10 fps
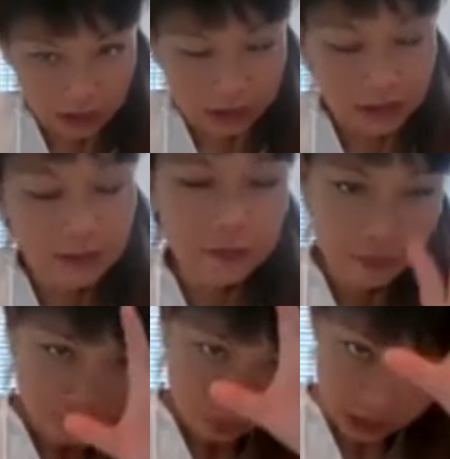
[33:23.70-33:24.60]
okay
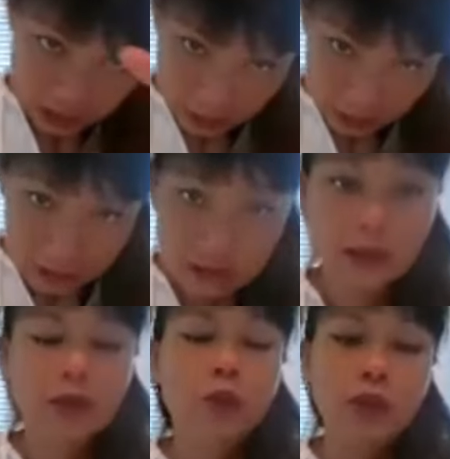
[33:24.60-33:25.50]

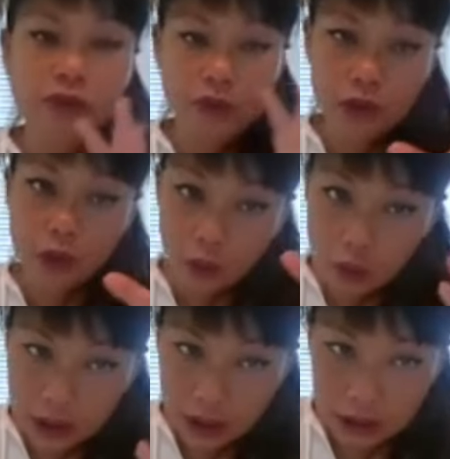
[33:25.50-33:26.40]
then with
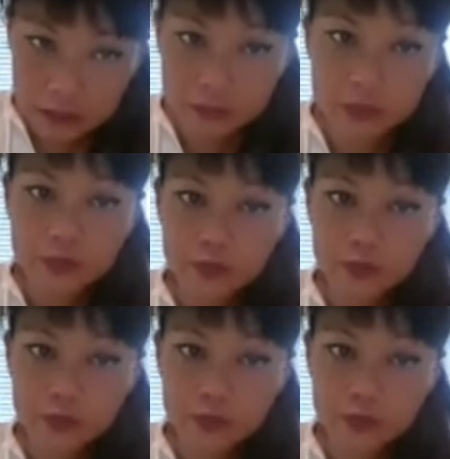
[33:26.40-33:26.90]
growing up